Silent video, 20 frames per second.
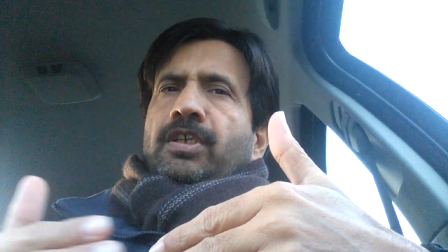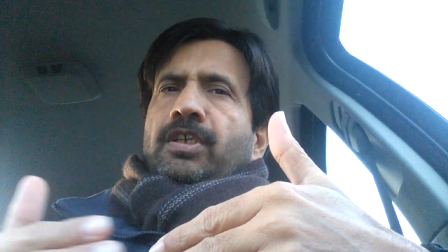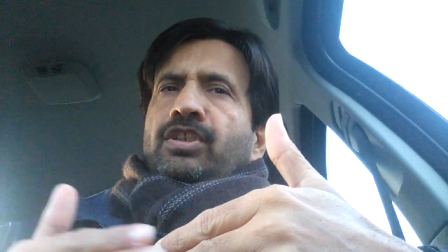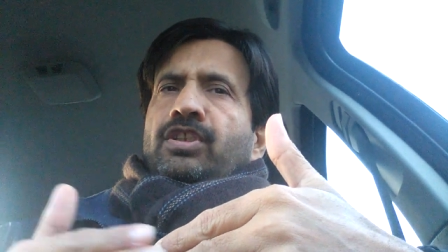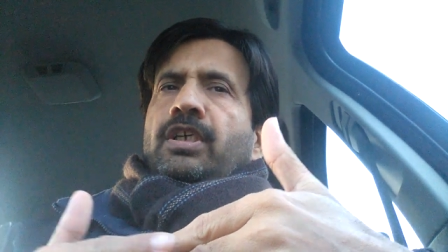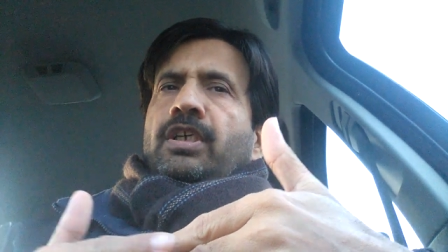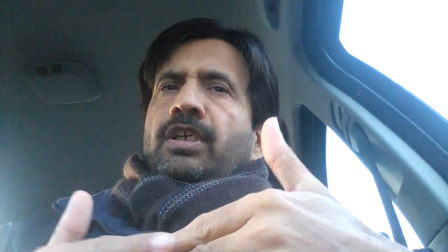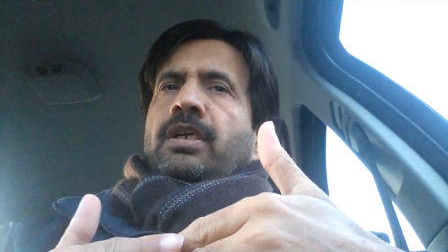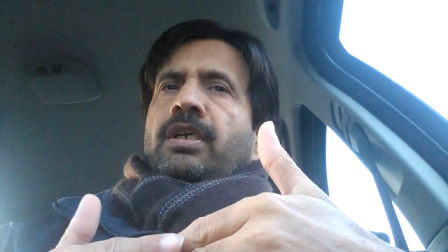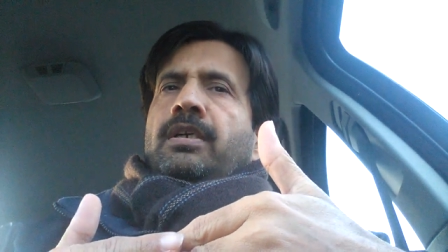
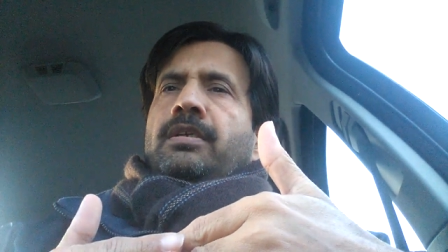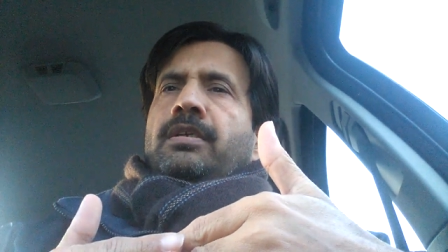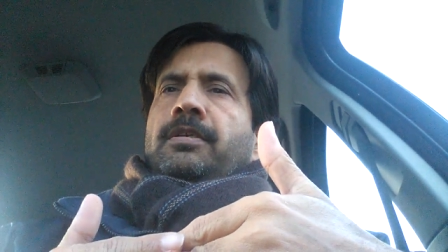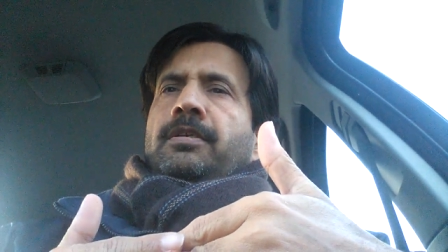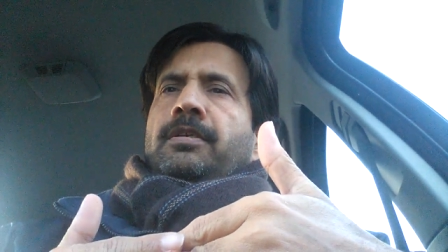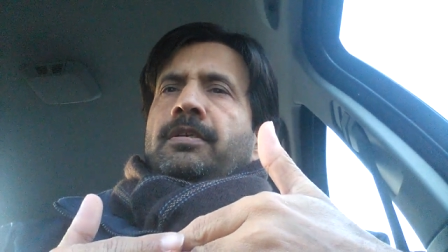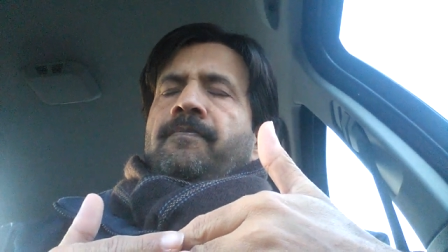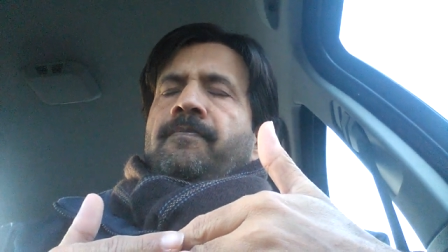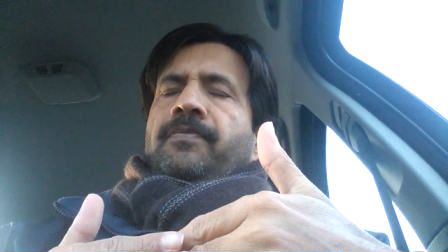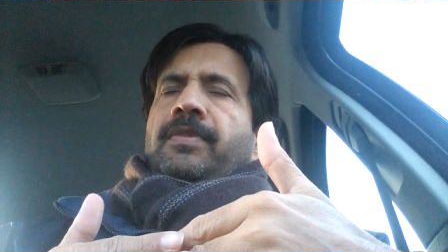they
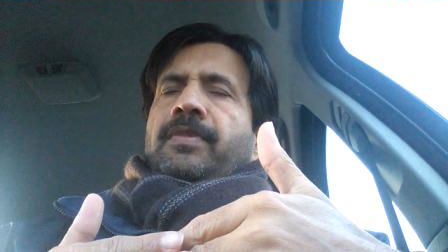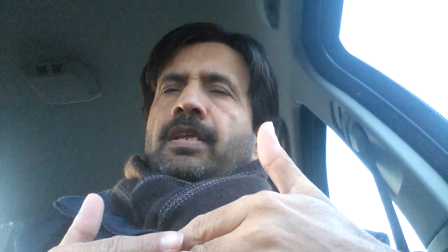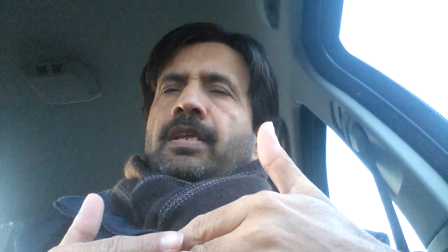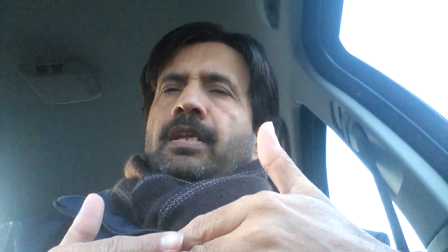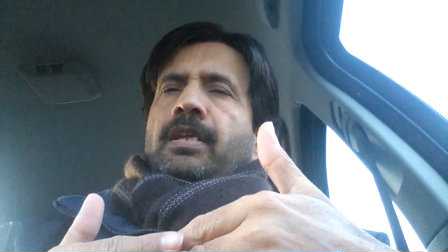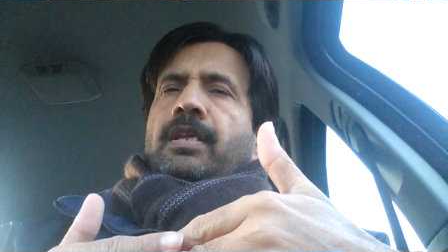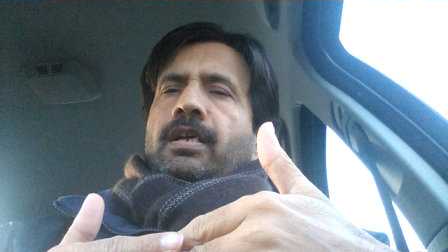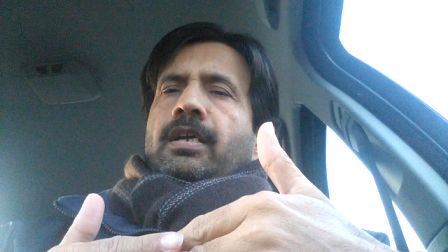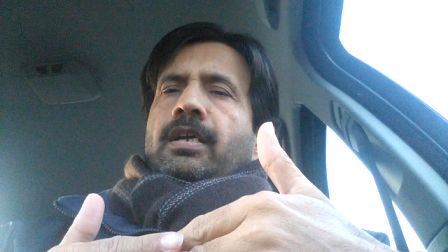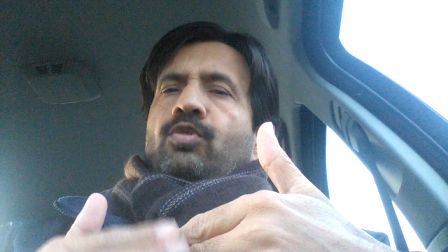are
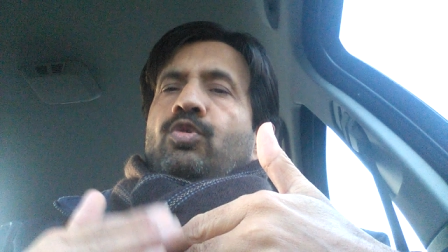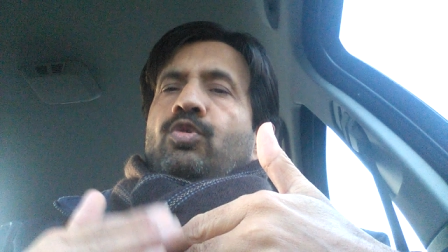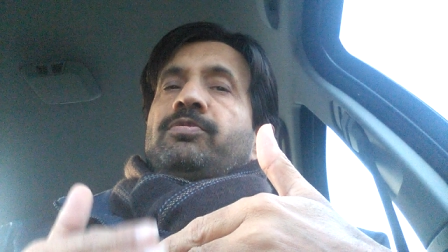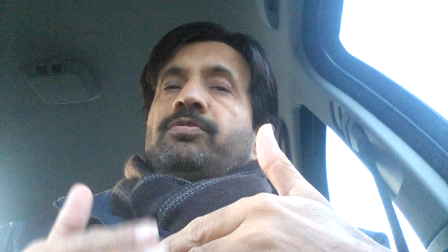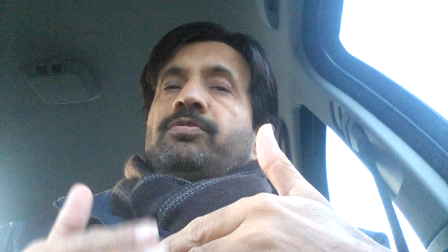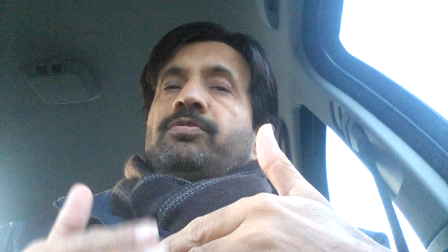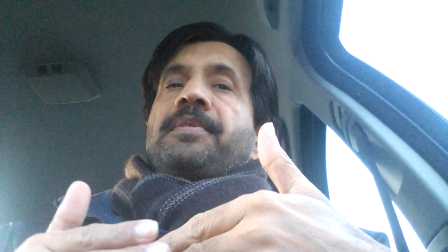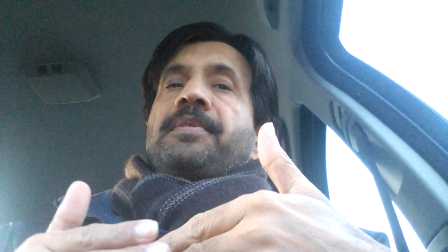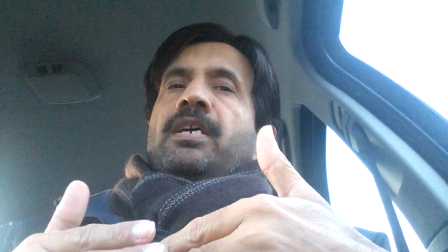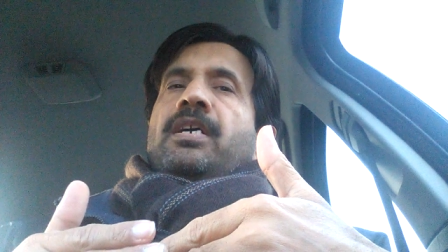those
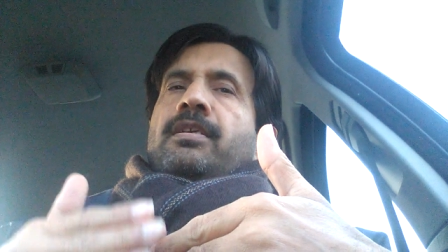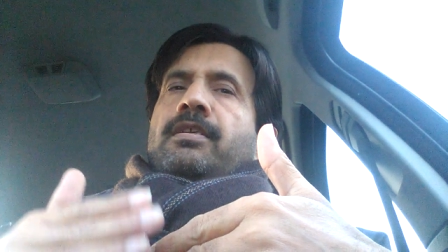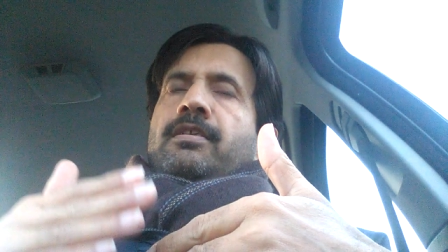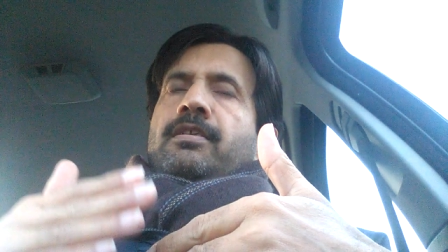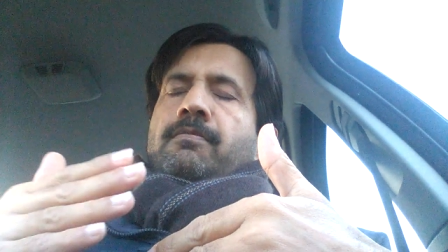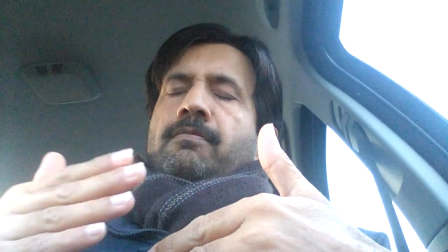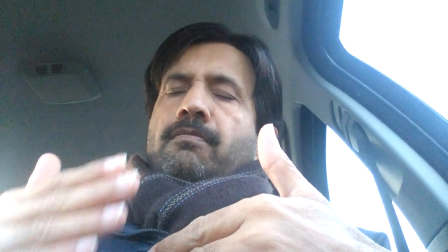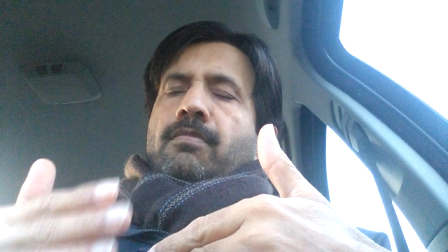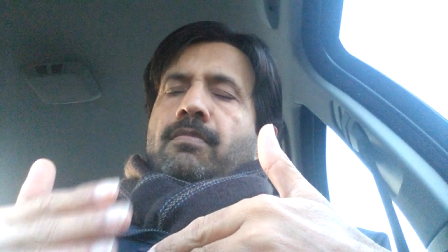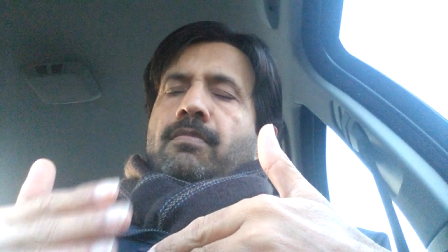babies
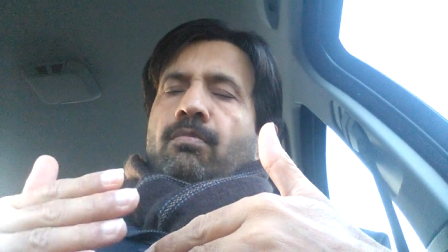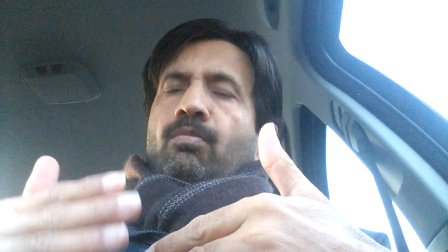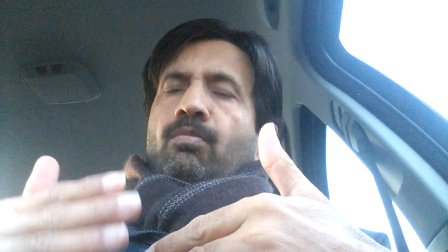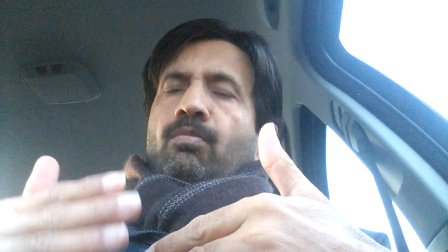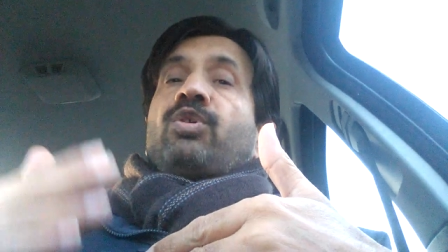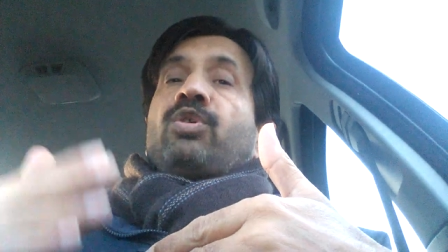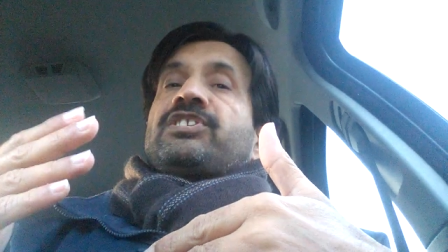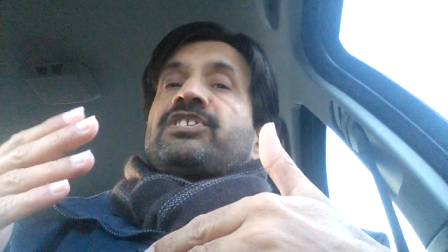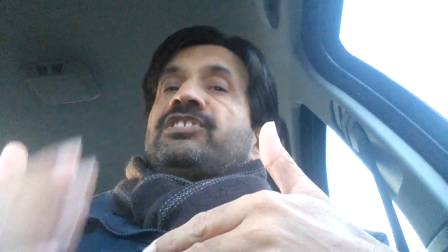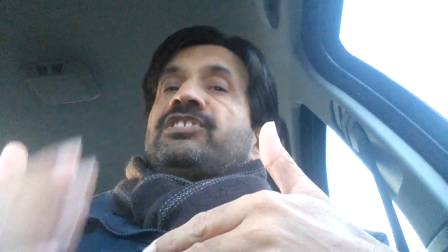are um,
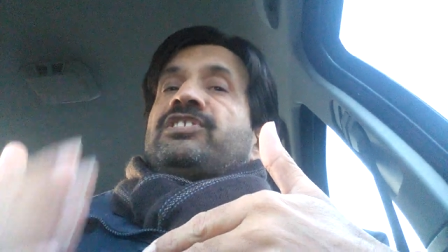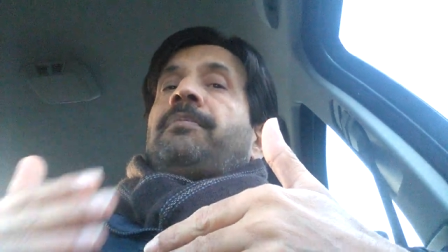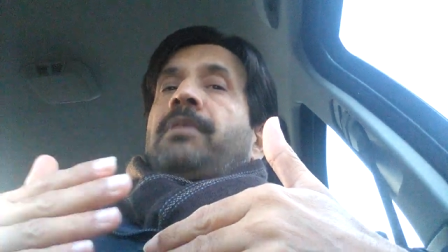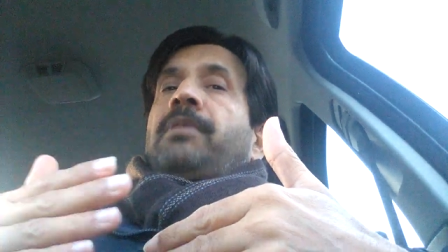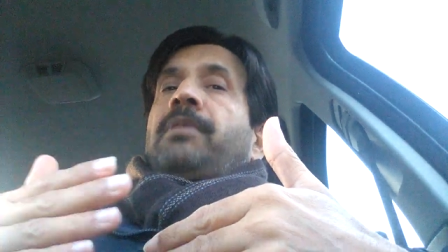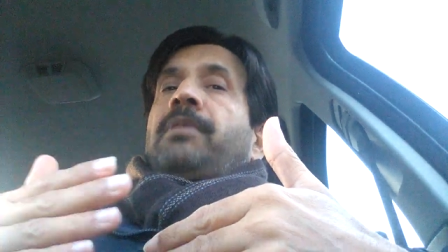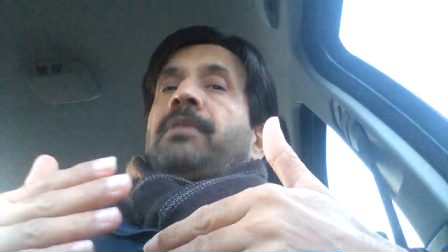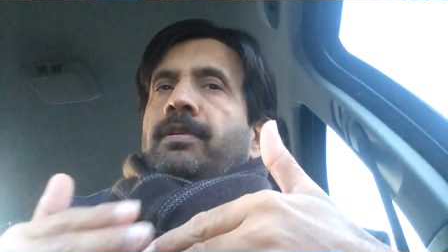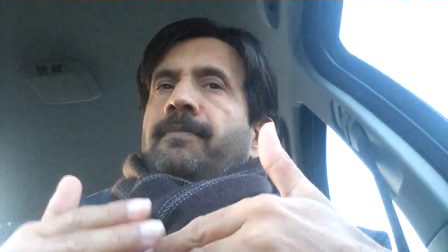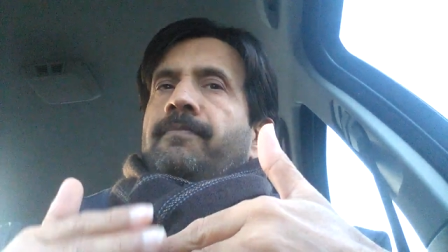more
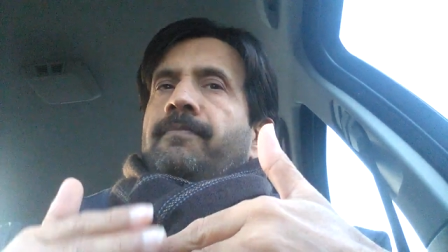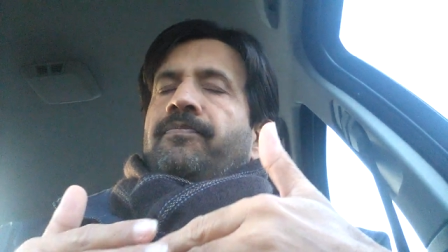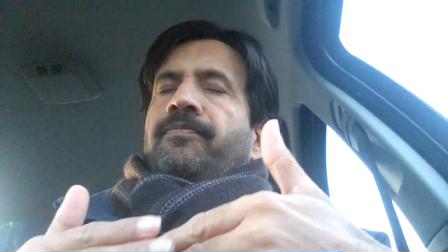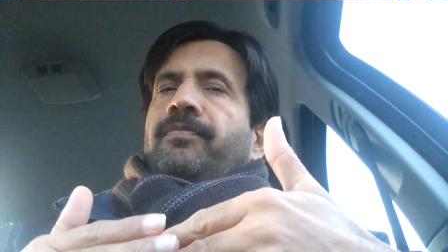susceptible